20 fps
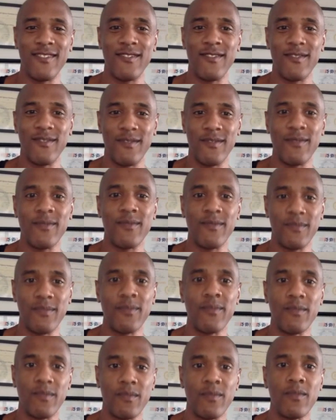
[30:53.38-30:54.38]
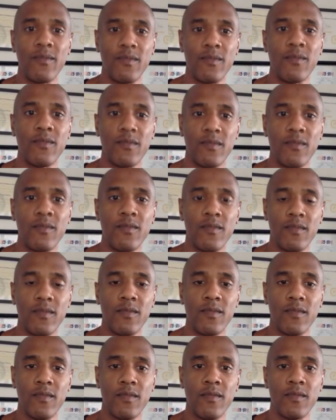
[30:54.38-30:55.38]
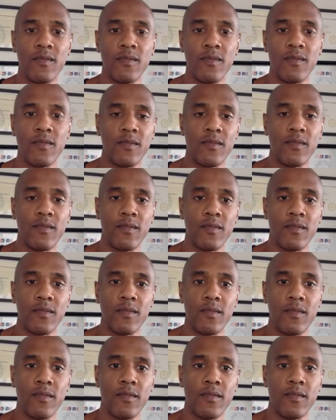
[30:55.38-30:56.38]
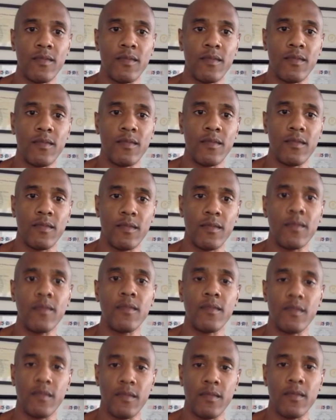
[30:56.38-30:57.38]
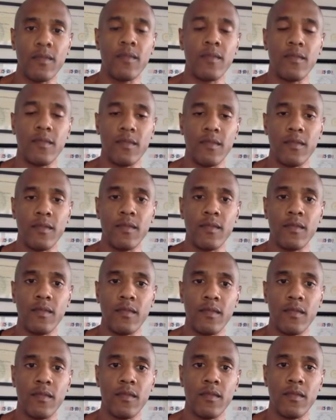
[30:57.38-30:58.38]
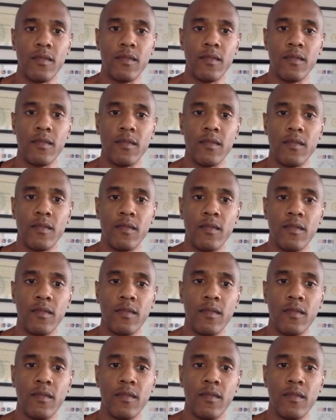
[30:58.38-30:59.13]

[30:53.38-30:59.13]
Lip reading: (silent)